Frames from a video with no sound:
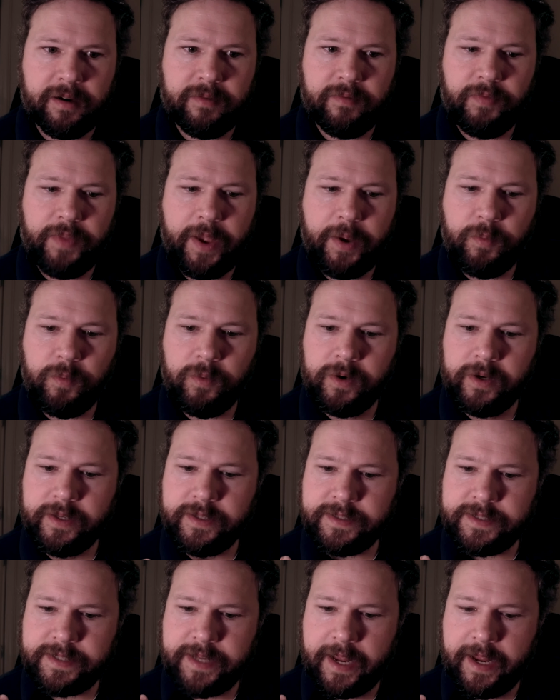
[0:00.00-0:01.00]
They
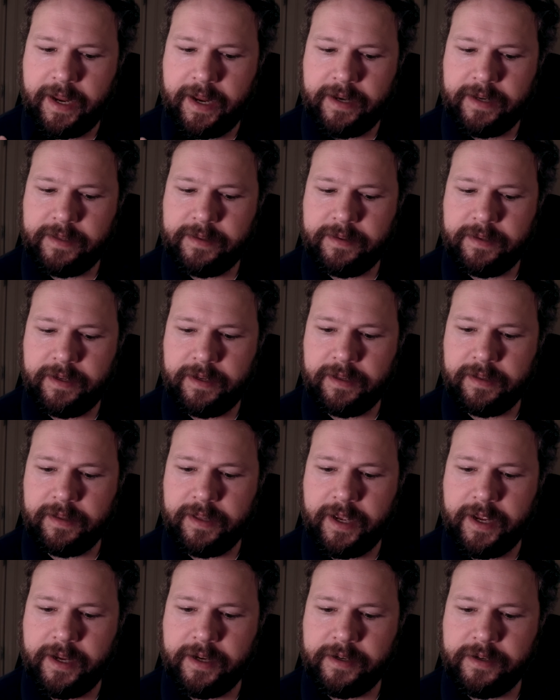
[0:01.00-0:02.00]
wouldn't say anything
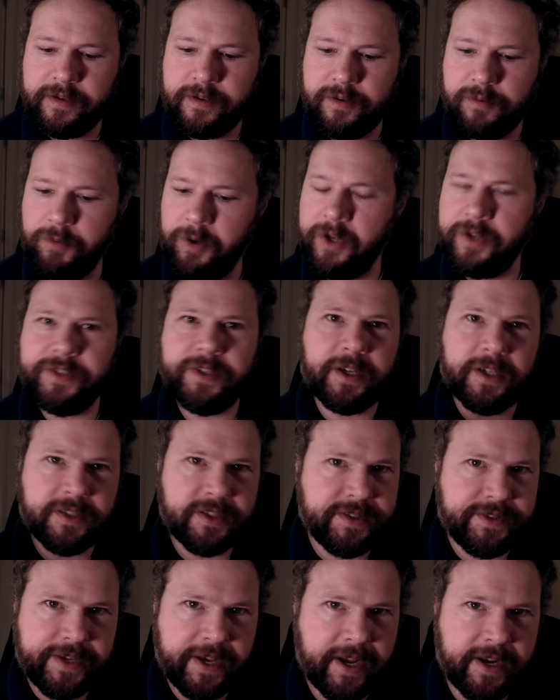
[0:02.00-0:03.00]
like, well, to
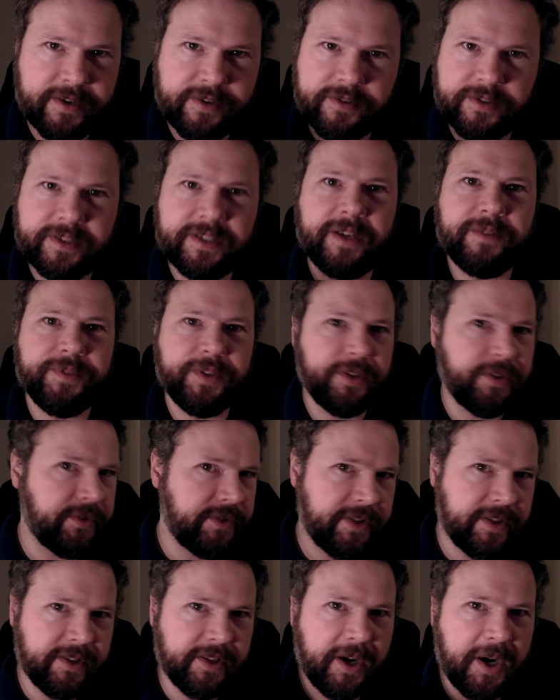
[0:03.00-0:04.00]
understand, you just have to go
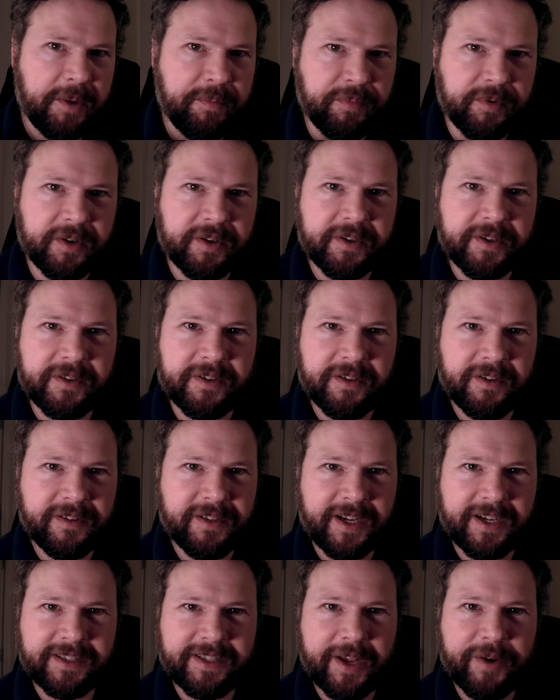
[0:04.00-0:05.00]
see the opera,
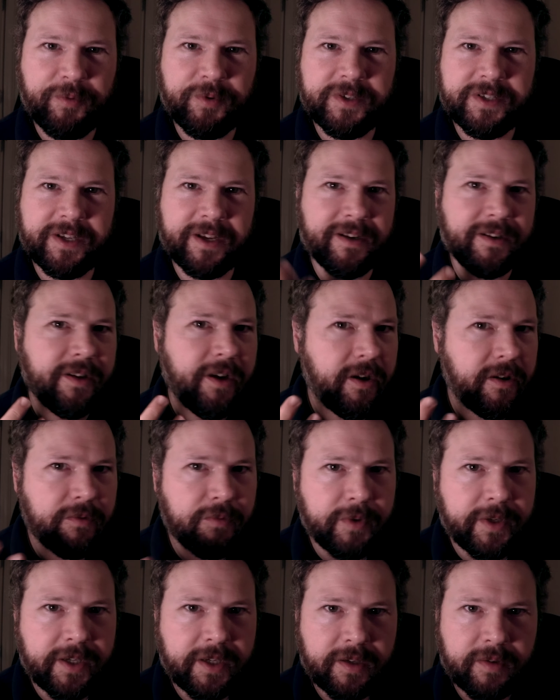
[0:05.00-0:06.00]
like they would say, no,
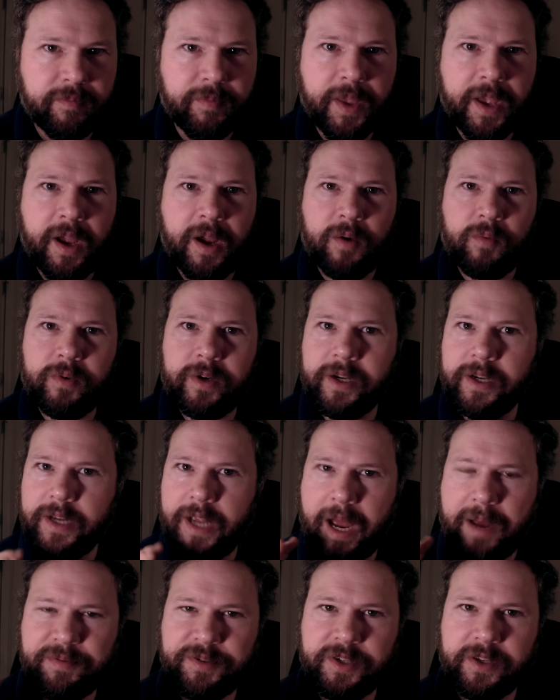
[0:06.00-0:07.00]
we can
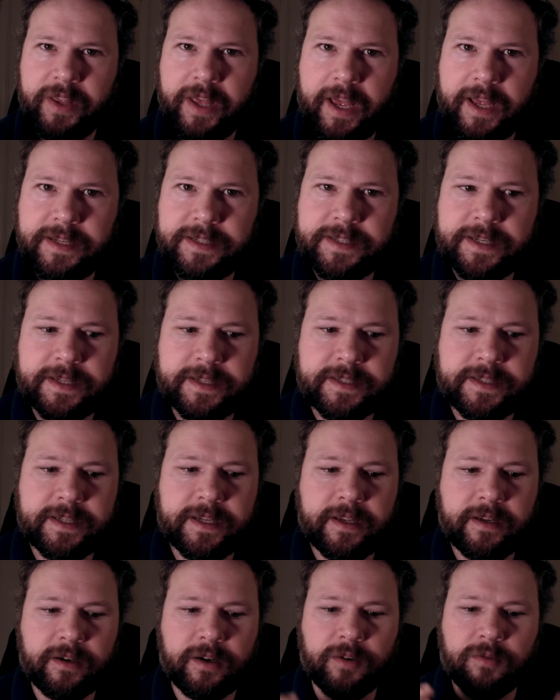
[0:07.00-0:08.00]
capture the essence
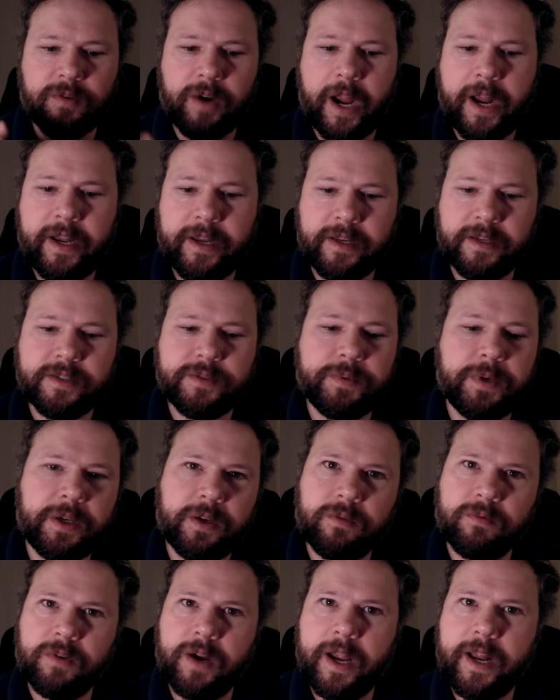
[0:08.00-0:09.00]
in our writings. We
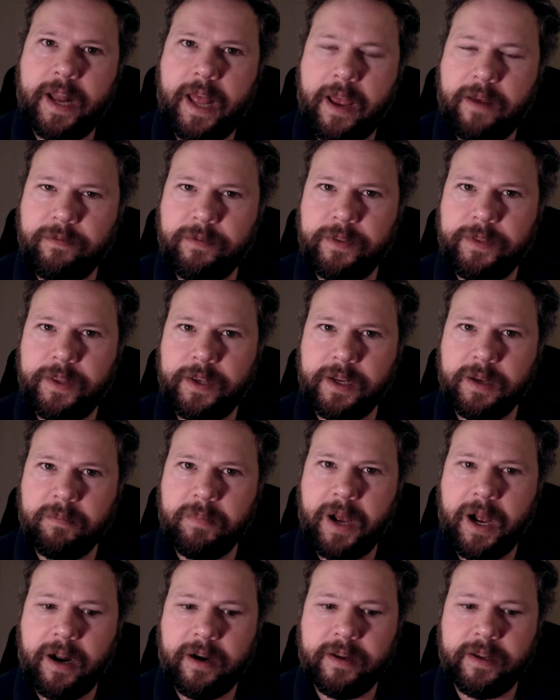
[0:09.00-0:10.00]
could write everything
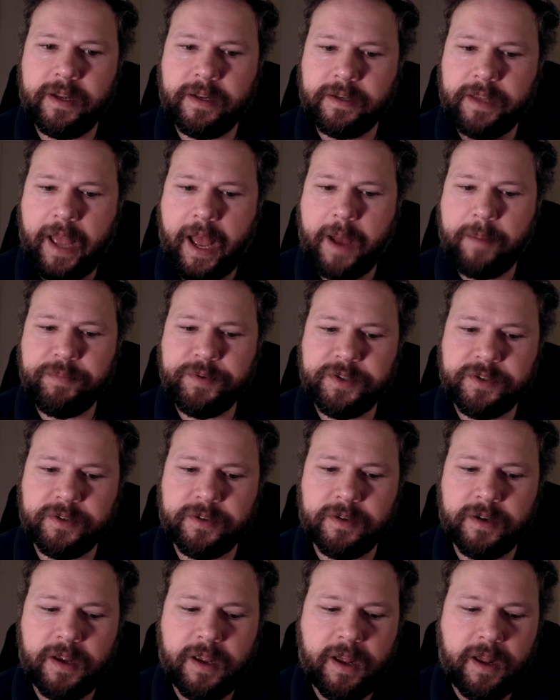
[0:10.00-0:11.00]
about it and
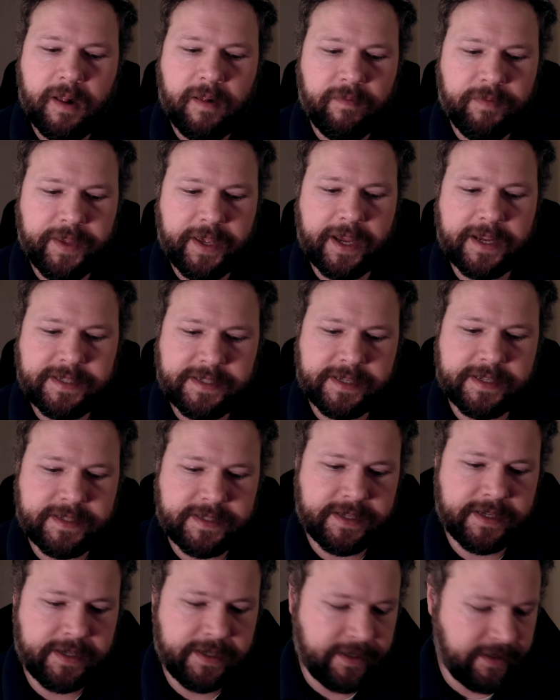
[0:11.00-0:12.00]
capture the
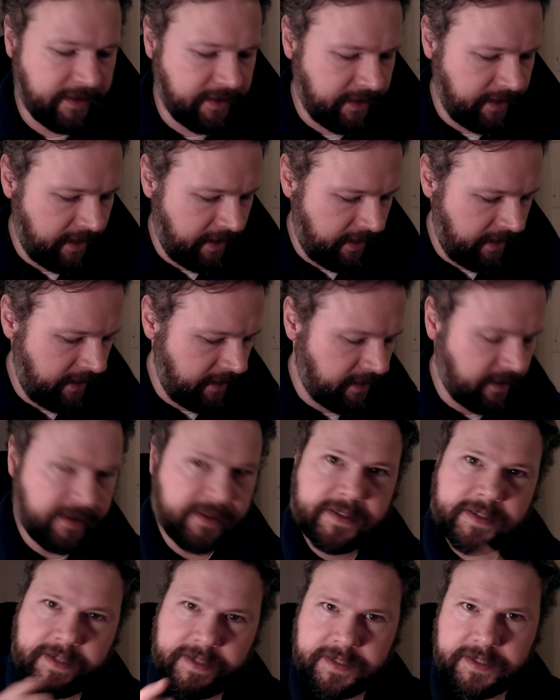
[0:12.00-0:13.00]
essence in here in our
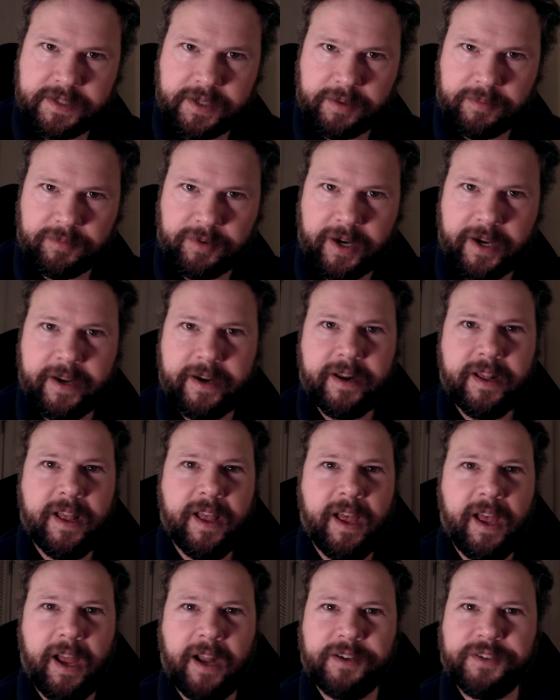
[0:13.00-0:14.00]
system, right?
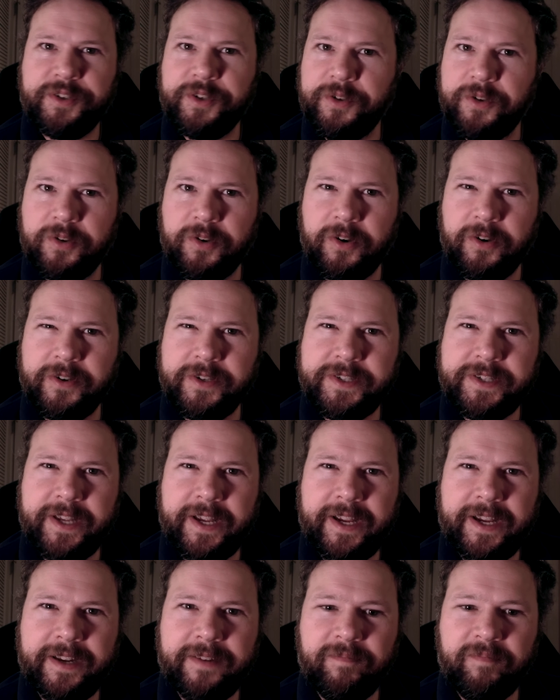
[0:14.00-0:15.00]
And Kierkegaard is
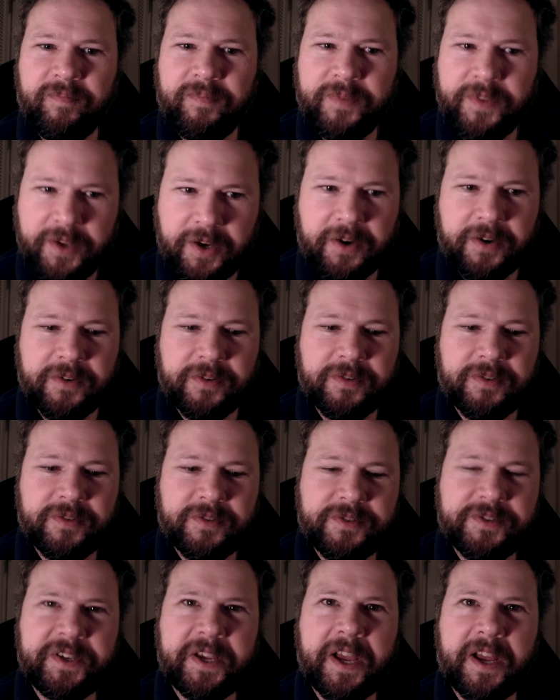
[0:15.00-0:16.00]
saying, no,
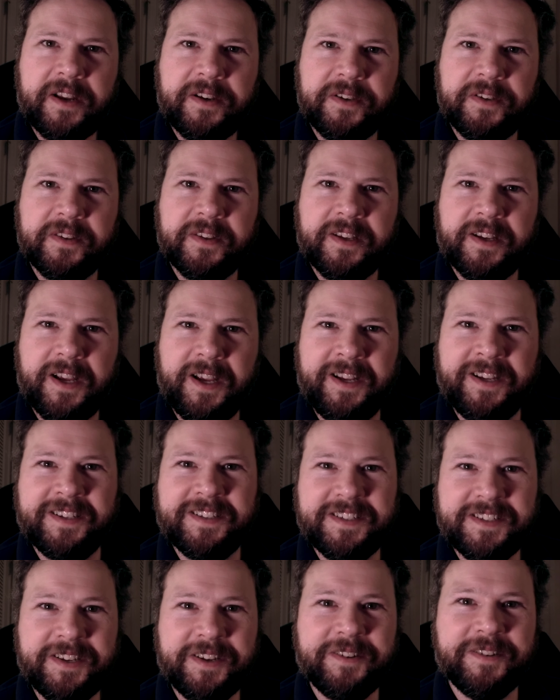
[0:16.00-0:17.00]
you can't do
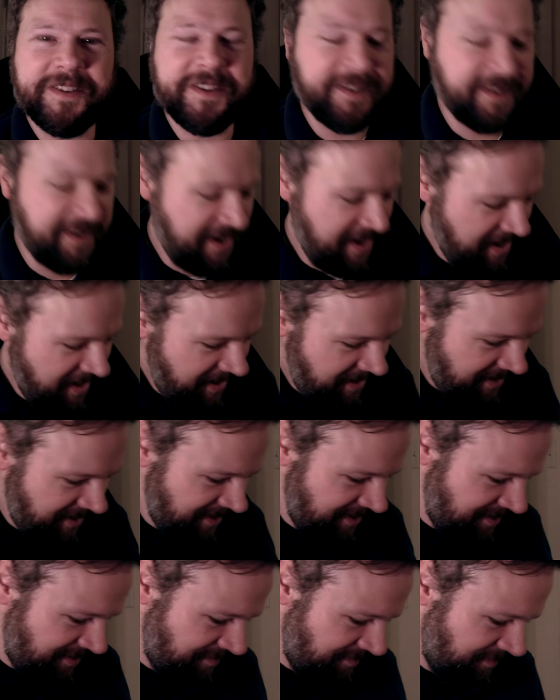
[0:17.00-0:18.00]
that. So you,
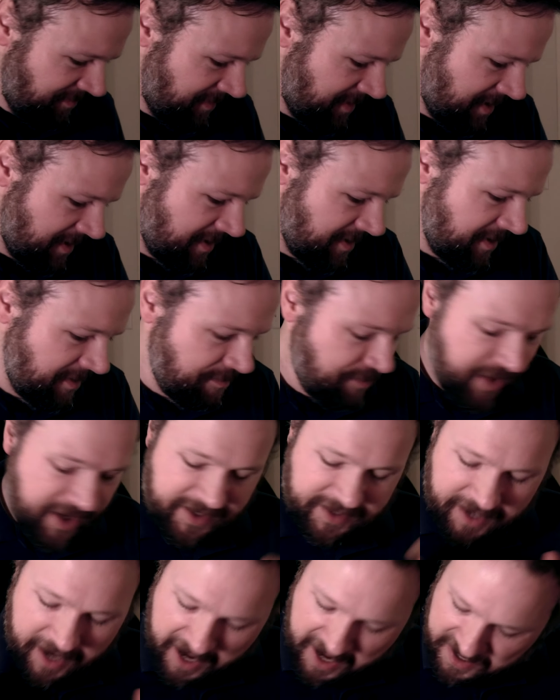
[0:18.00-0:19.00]

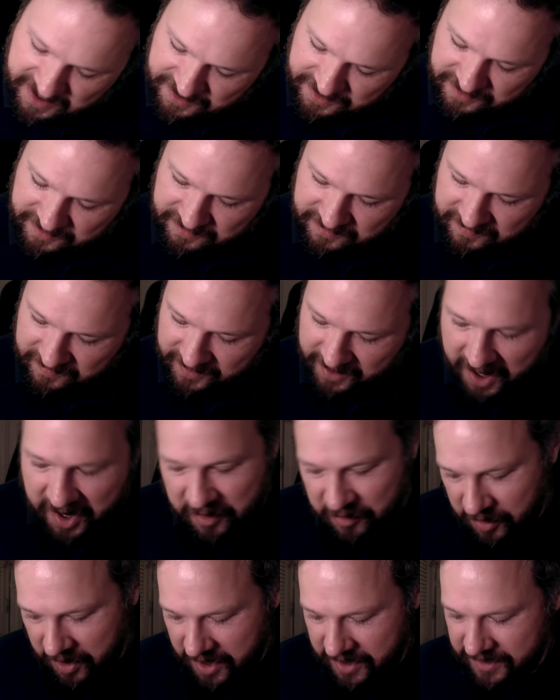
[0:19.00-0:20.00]
but kind of
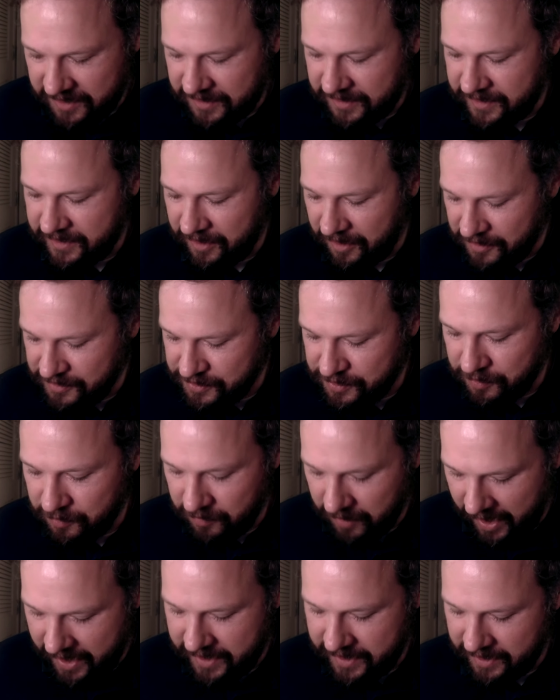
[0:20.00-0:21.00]
ironically, also
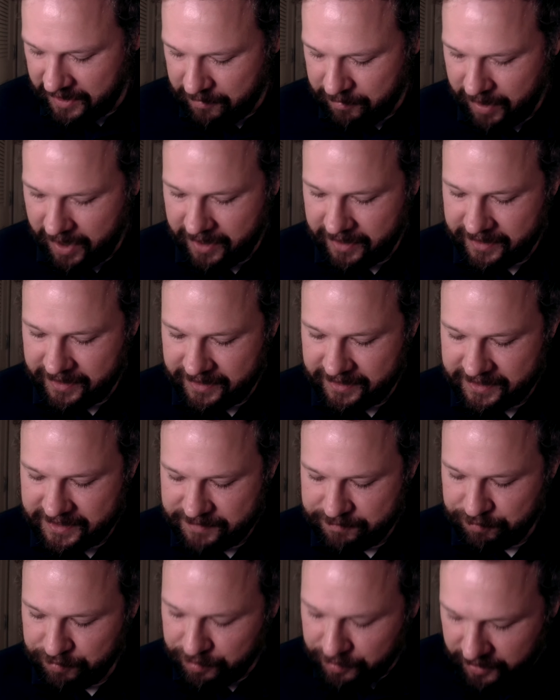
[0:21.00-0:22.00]
writing about it in
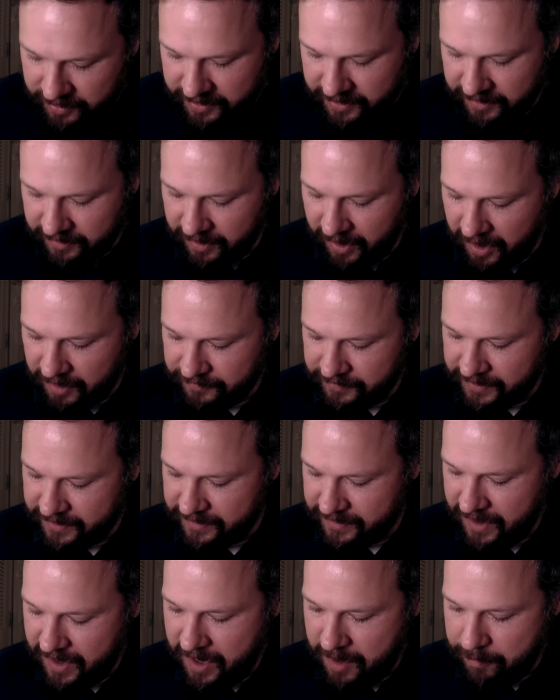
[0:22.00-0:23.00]
this pretty
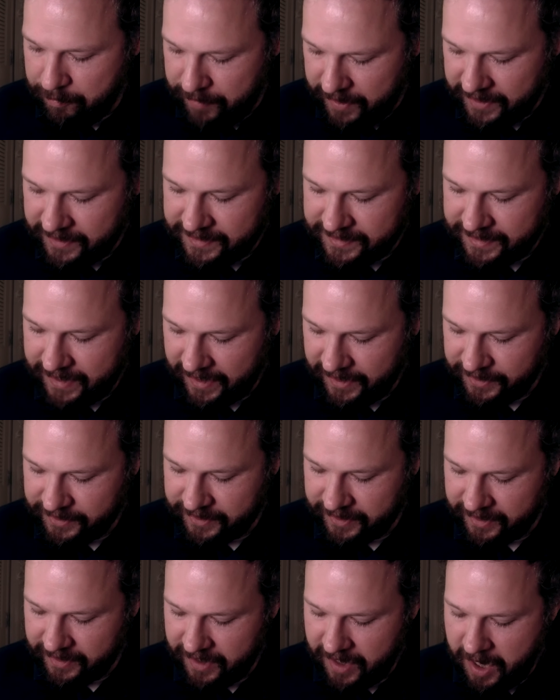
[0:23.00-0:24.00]
lofty, big
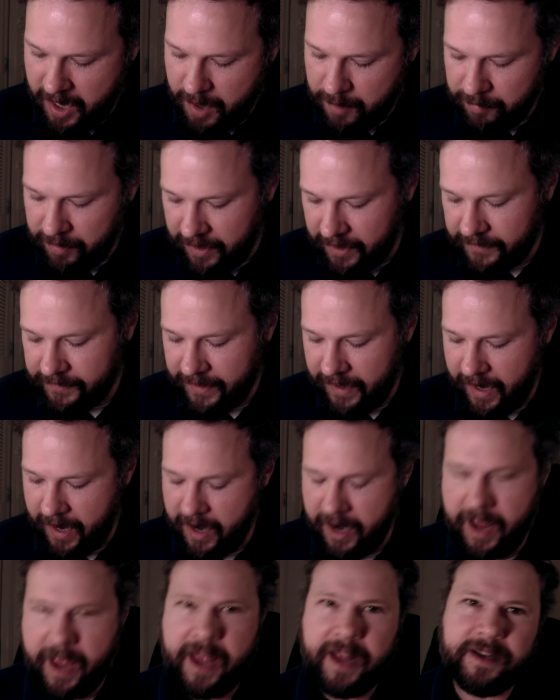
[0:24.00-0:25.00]
section, but at the
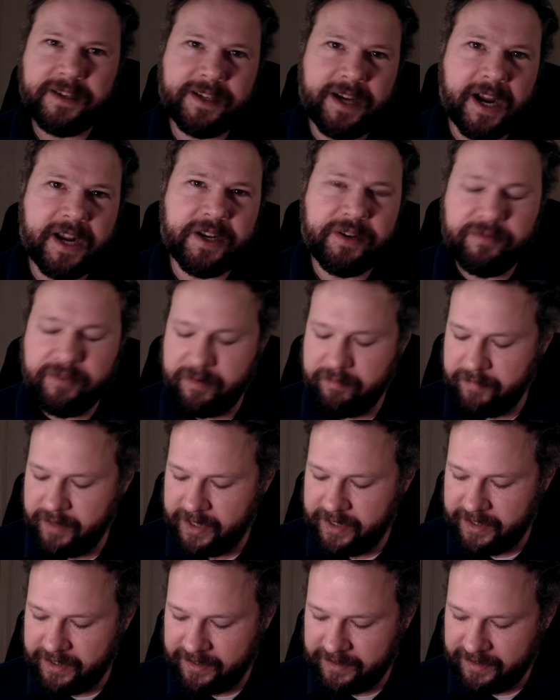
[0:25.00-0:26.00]
end, kind of
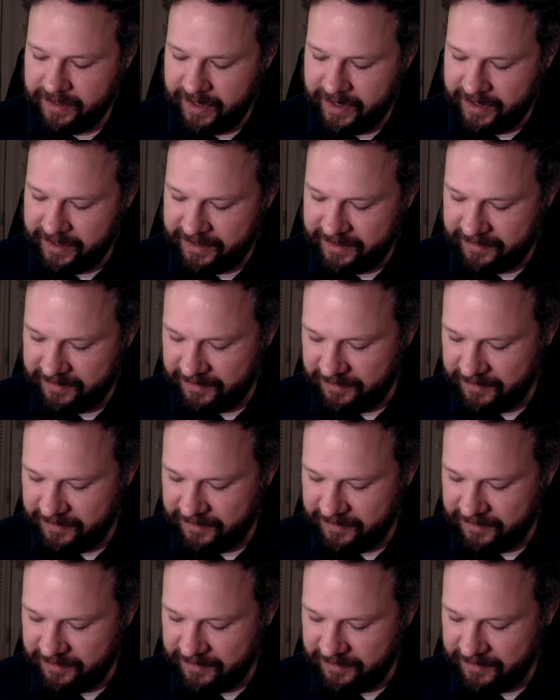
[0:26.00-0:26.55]
admitting, like,